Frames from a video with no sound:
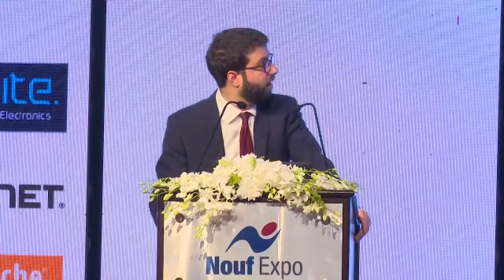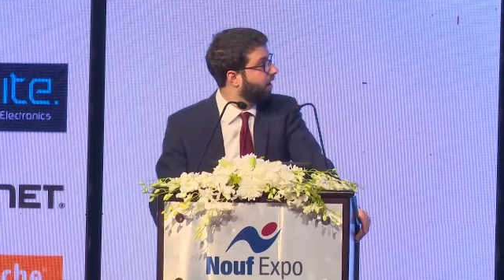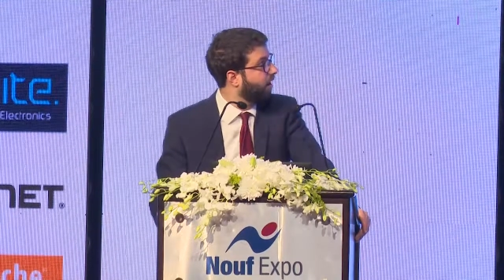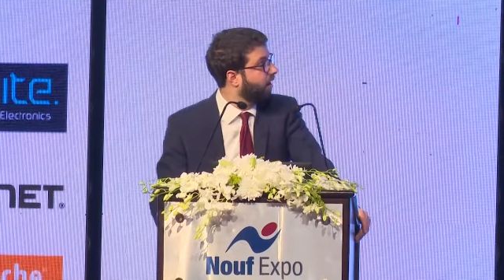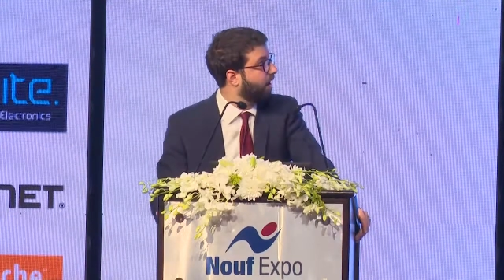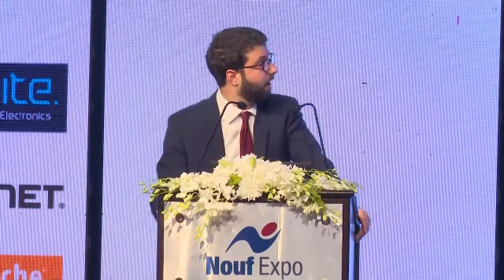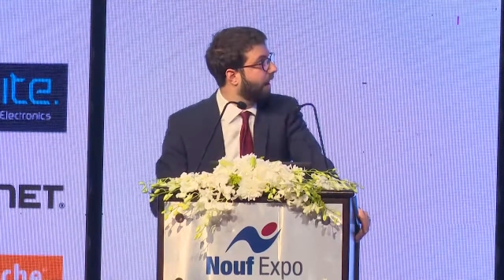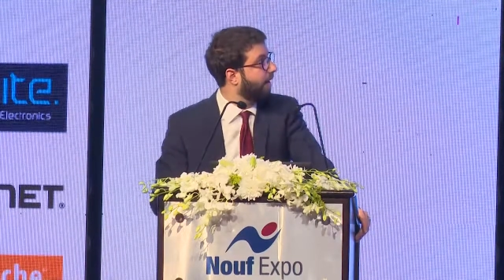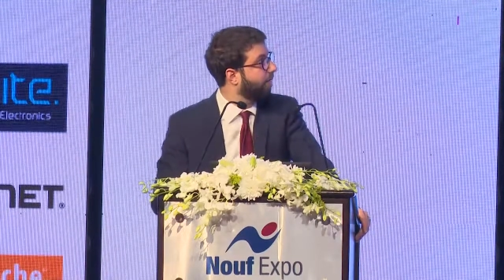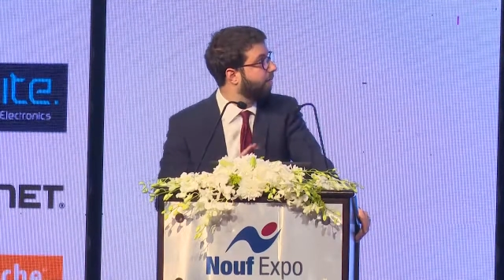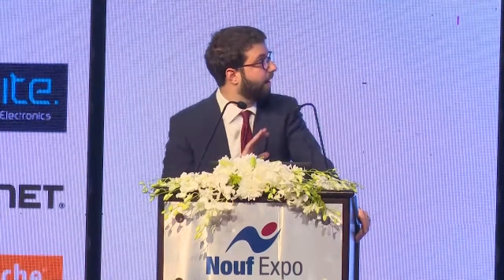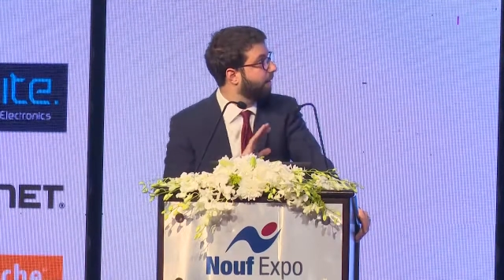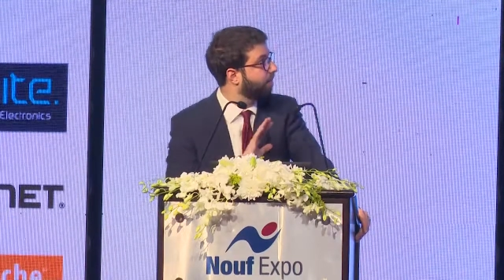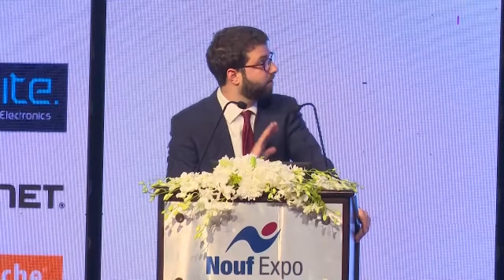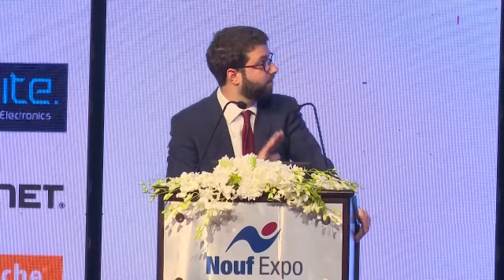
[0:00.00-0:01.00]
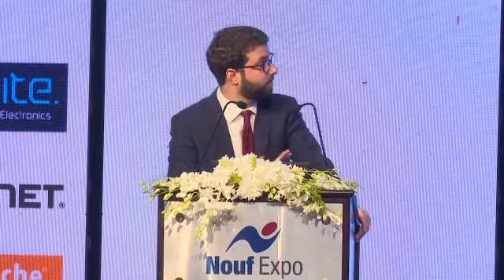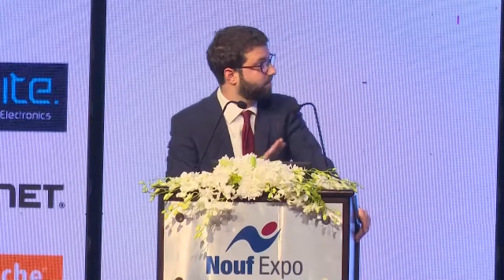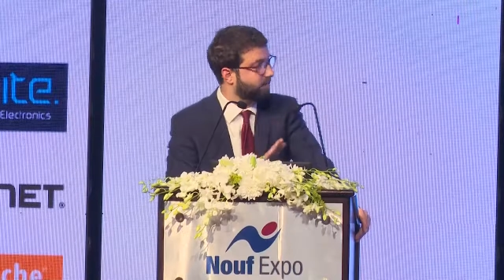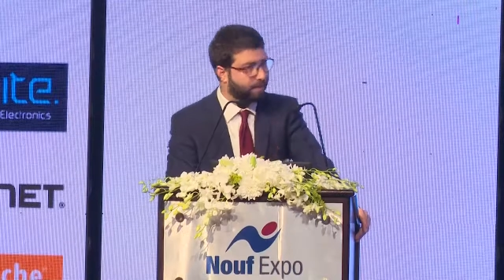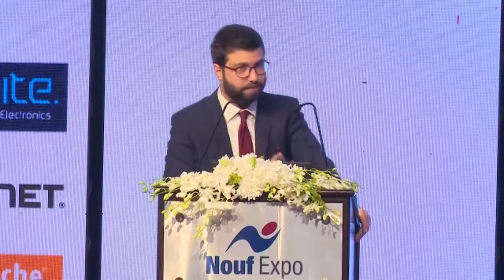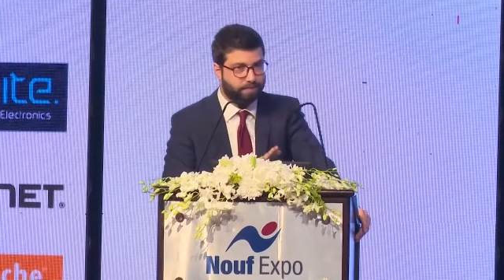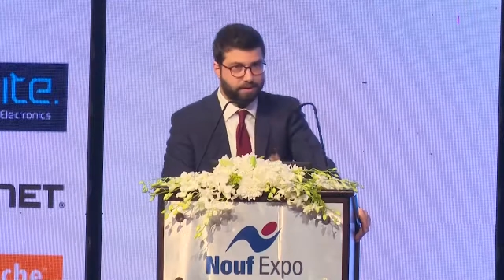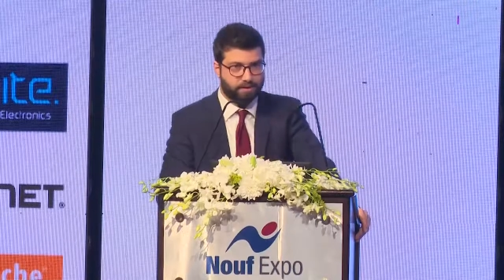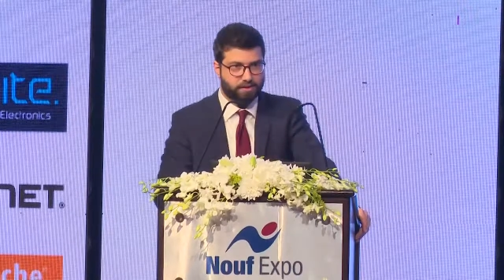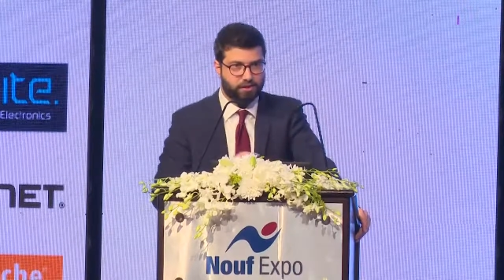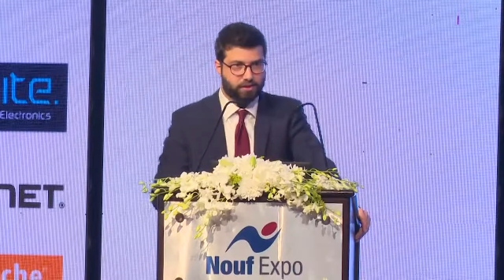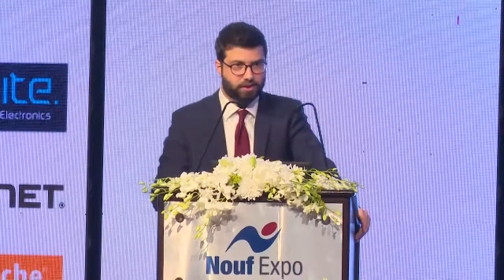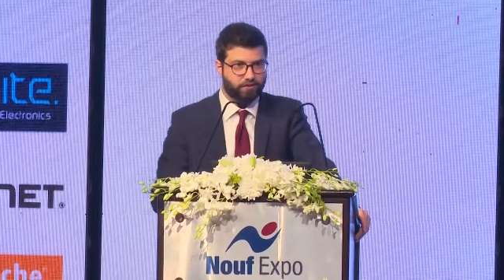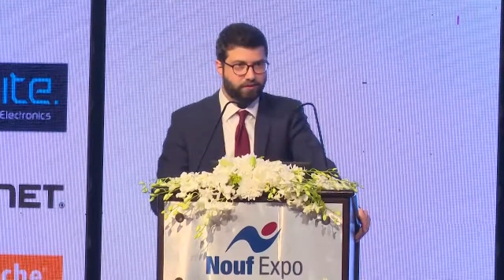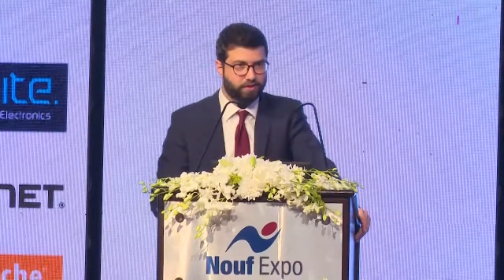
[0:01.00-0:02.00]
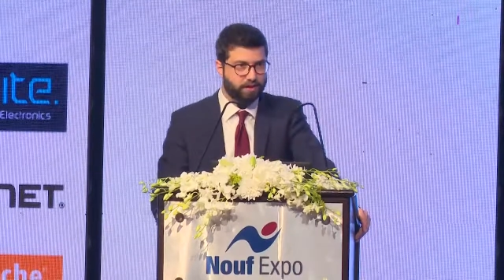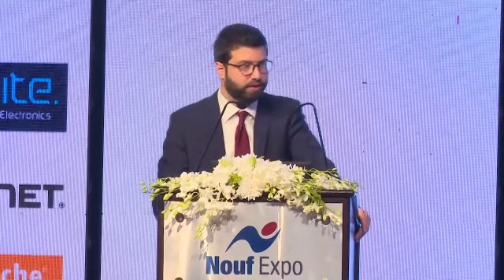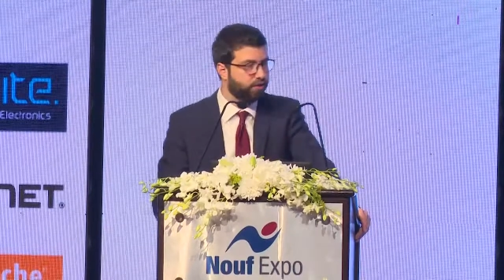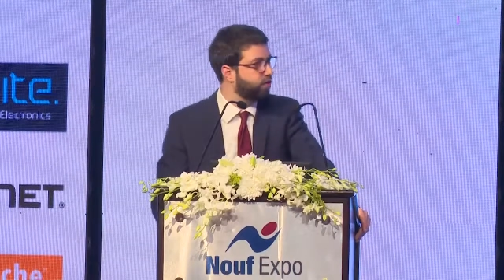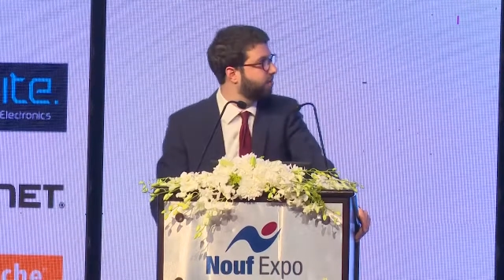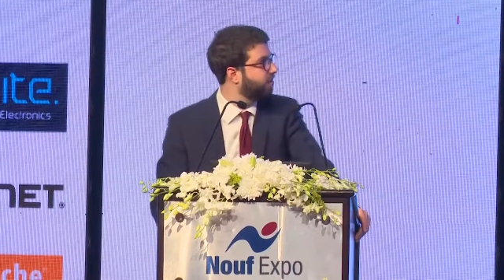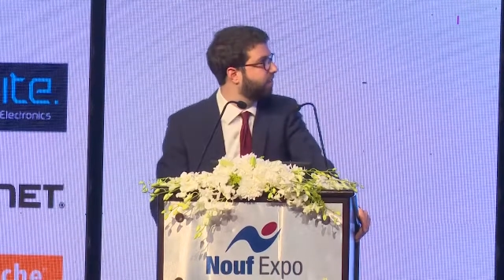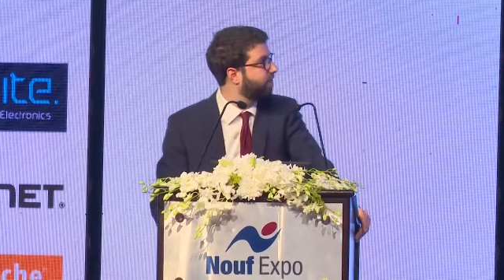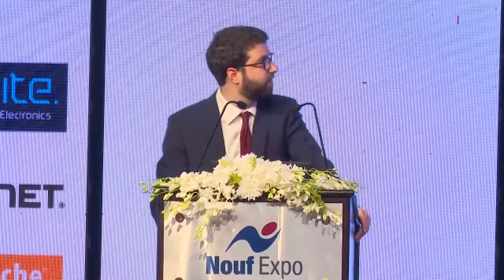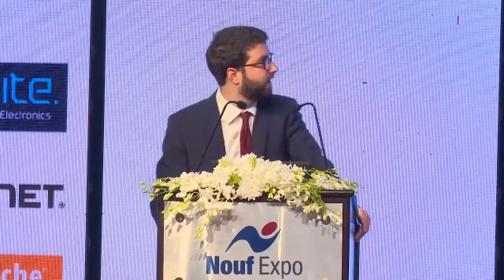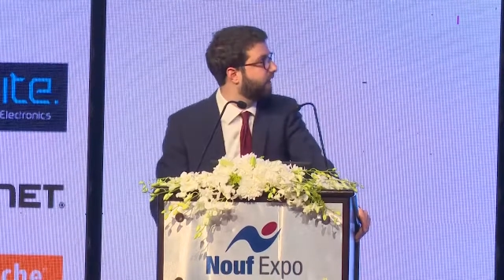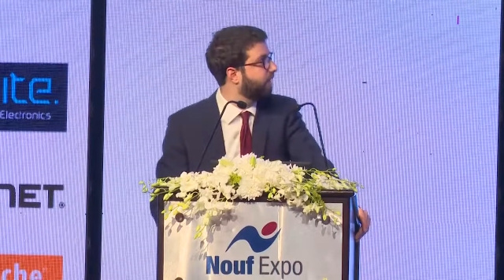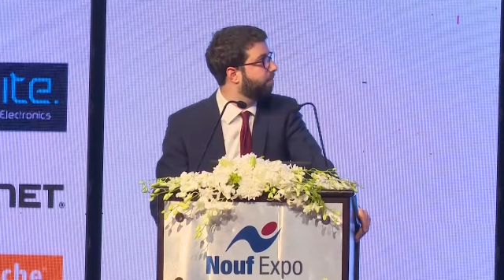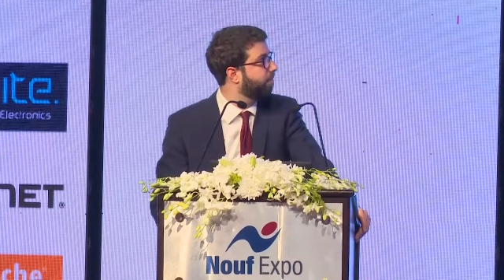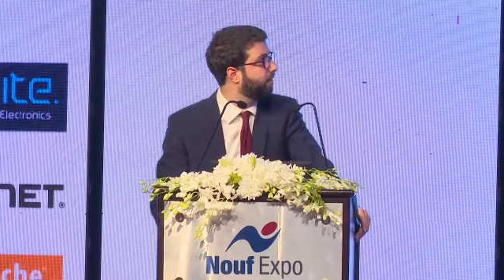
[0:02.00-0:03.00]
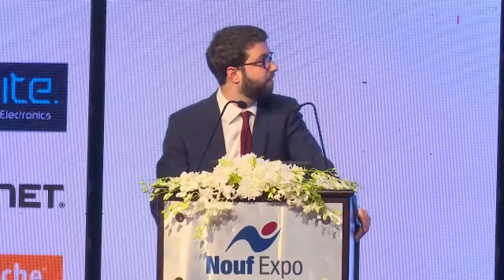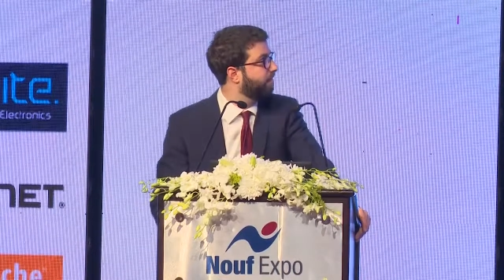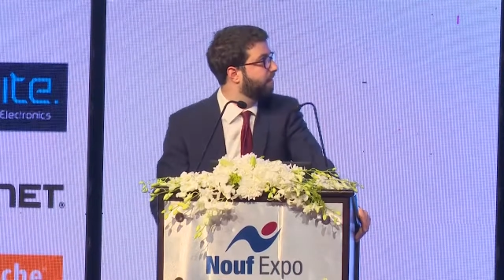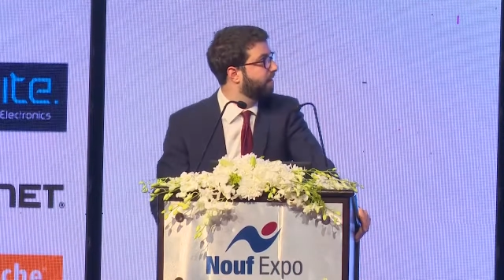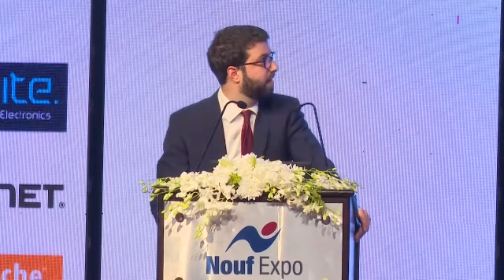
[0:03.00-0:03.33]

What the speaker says: I'm going to skip this just for the interest of time, but